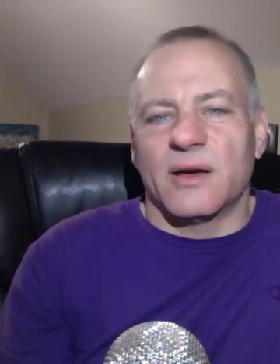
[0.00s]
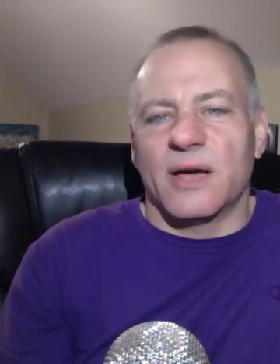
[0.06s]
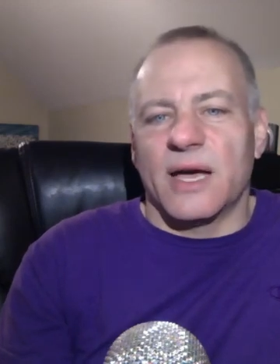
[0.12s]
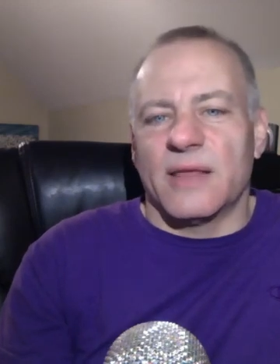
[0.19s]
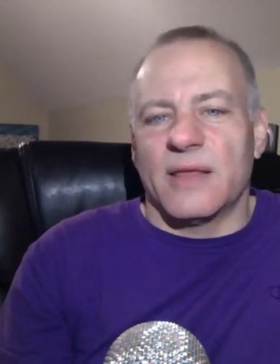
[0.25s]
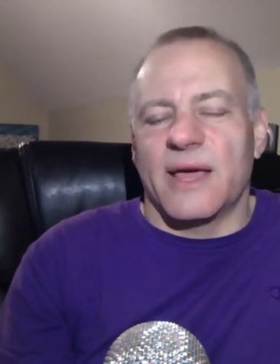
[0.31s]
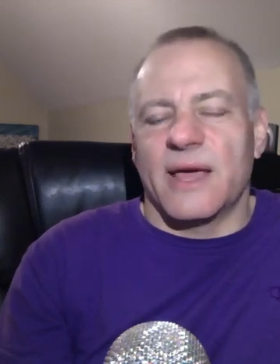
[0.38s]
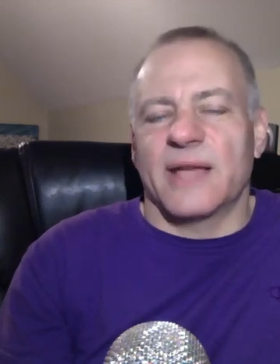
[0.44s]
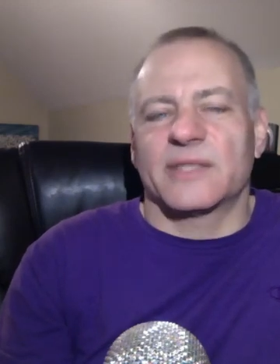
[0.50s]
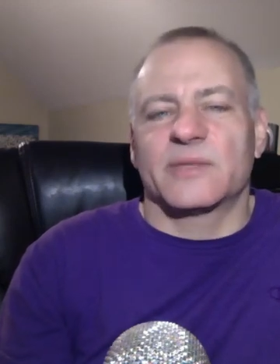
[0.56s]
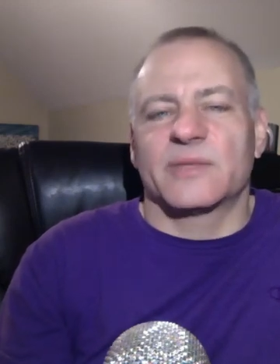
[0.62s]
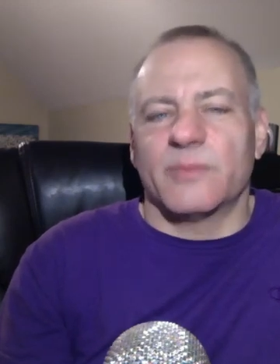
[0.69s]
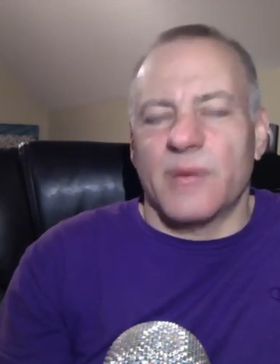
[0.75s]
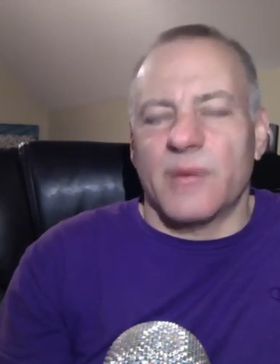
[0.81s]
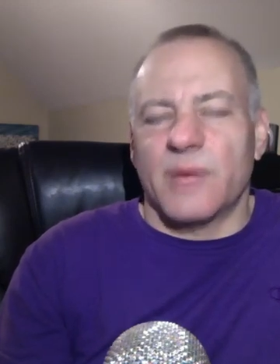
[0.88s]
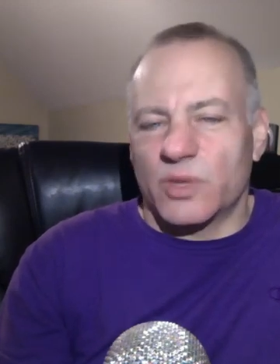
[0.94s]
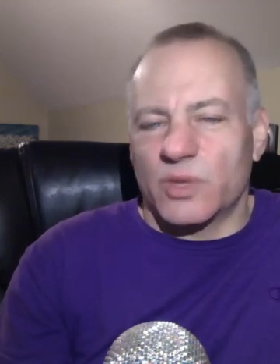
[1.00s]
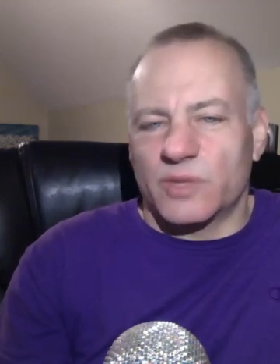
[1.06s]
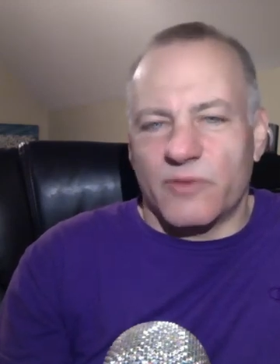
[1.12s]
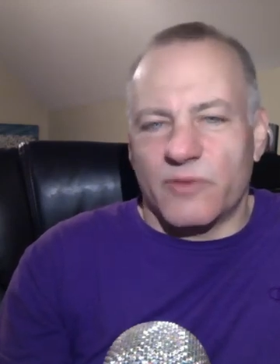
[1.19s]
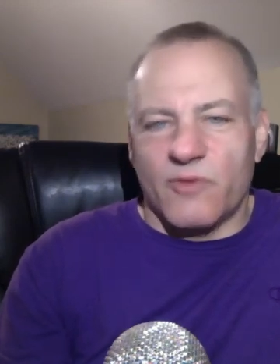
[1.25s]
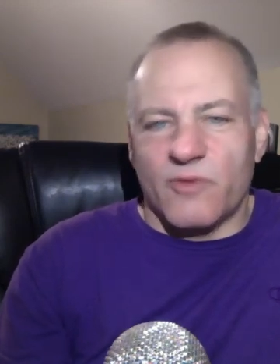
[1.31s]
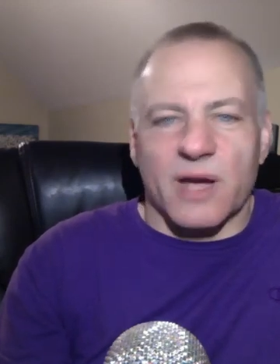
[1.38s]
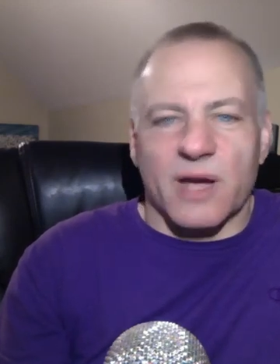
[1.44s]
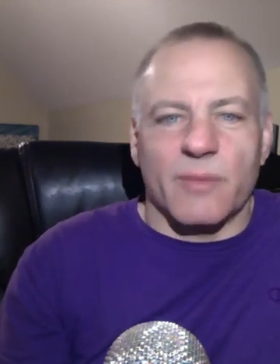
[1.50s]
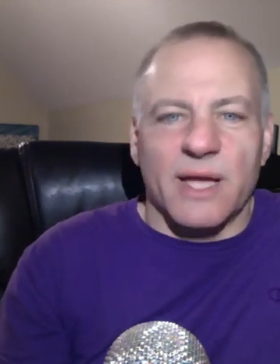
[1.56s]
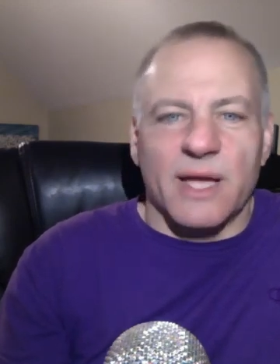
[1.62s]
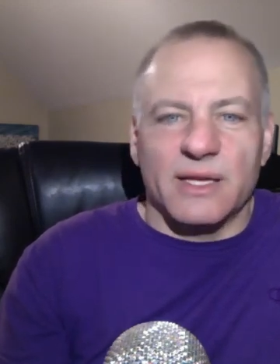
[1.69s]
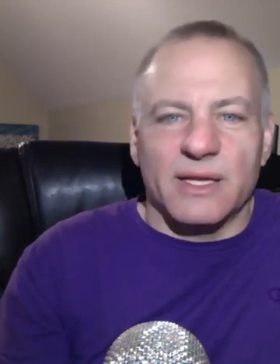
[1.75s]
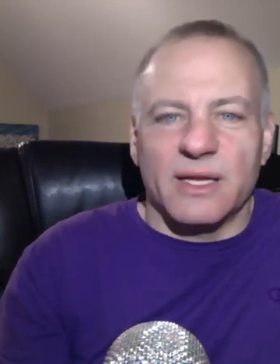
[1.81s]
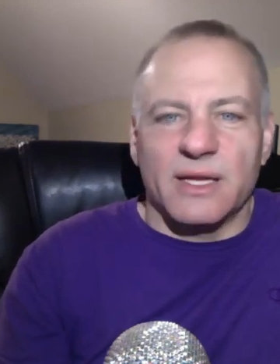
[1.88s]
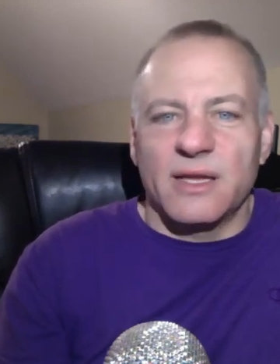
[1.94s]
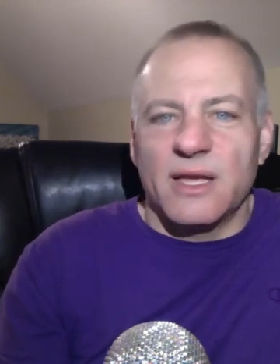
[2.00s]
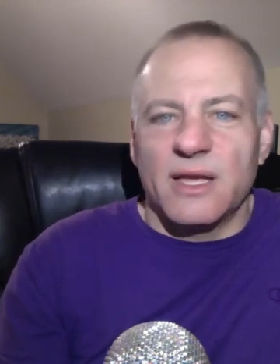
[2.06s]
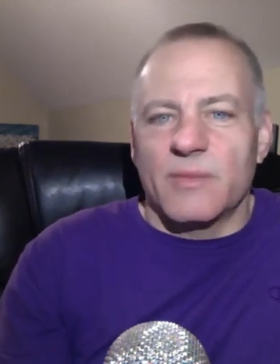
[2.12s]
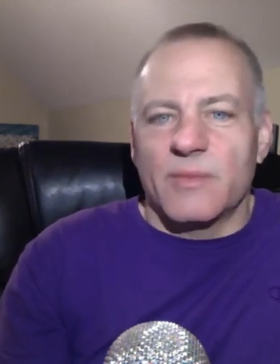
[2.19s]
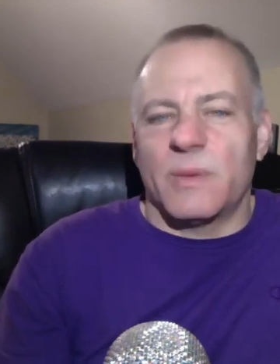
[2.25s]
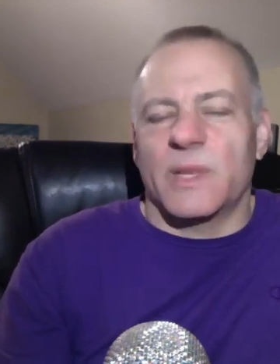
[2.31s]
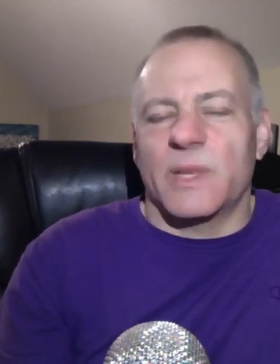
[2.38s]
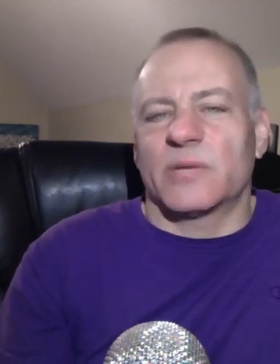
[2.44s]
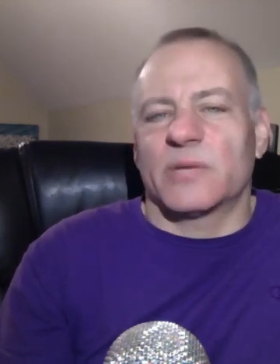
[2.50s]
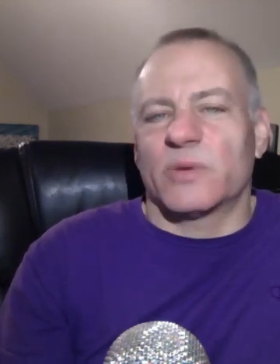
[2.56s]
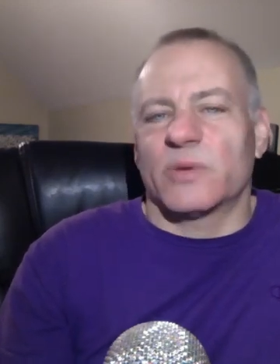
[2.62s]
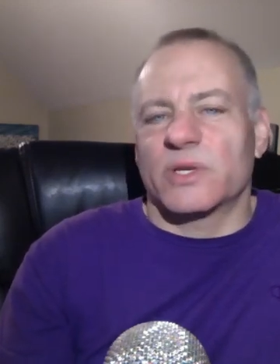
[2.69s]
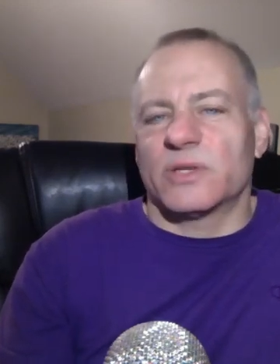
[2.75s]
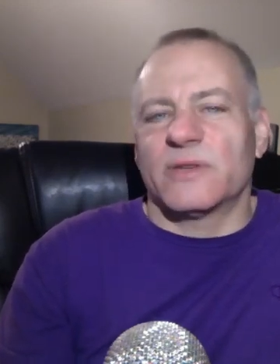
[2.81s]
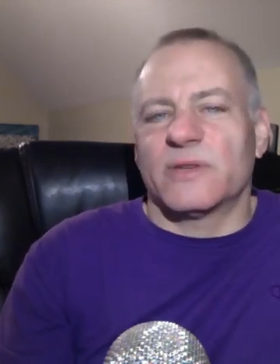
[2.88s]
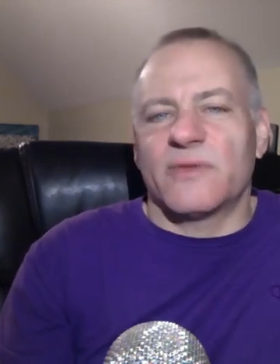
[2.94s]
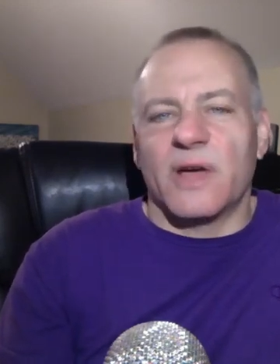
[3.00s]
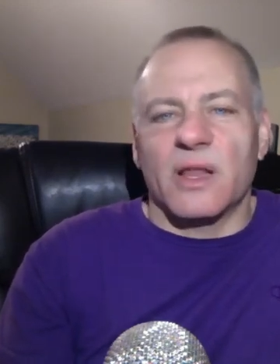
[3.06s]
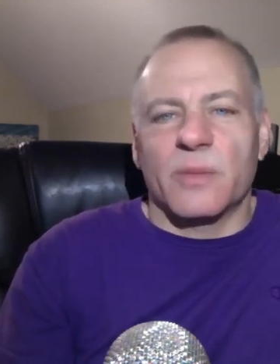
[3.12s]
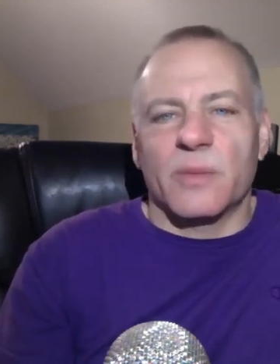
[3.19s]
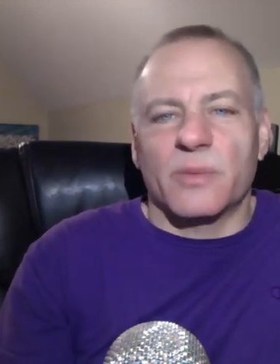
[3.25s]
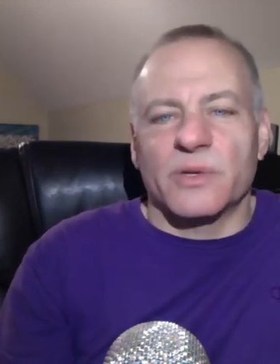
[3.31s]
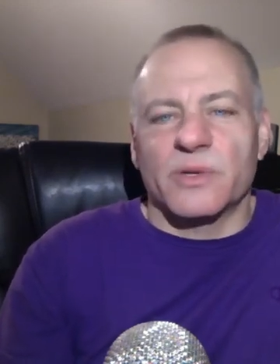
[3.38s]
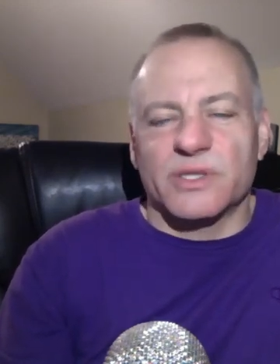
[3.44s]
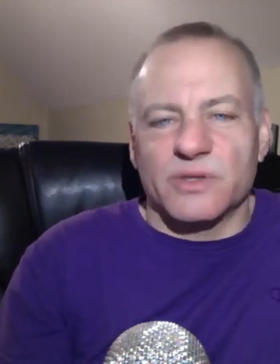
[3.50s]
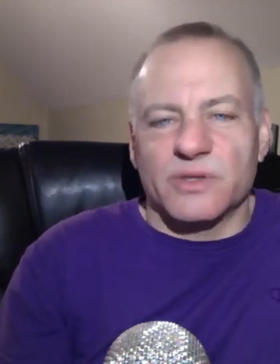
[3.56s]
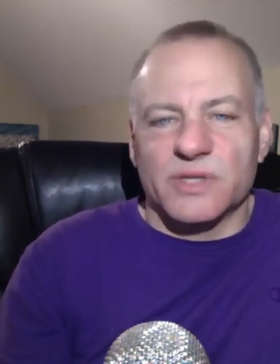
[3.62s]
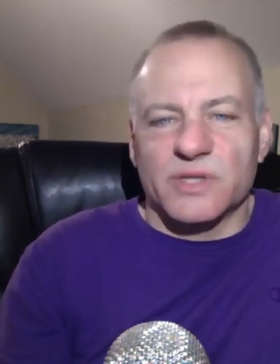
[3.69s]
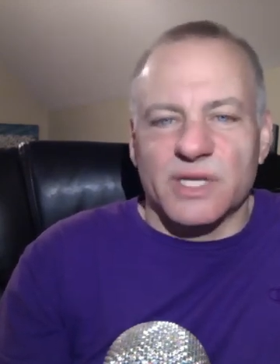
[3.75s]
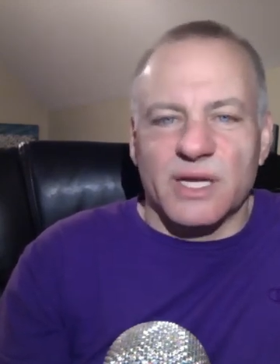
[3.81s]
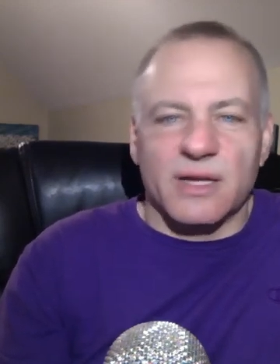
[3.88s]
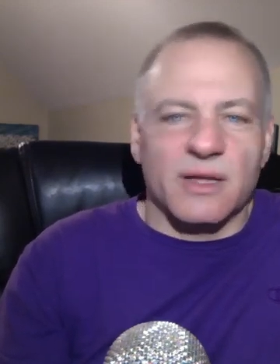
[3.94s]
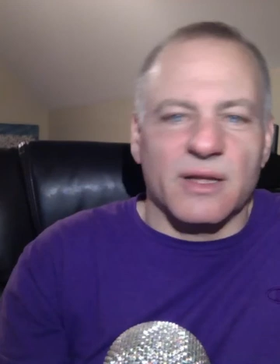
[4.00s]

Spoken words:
that's maybe what's been recommended. Maybe that's what your developer is using,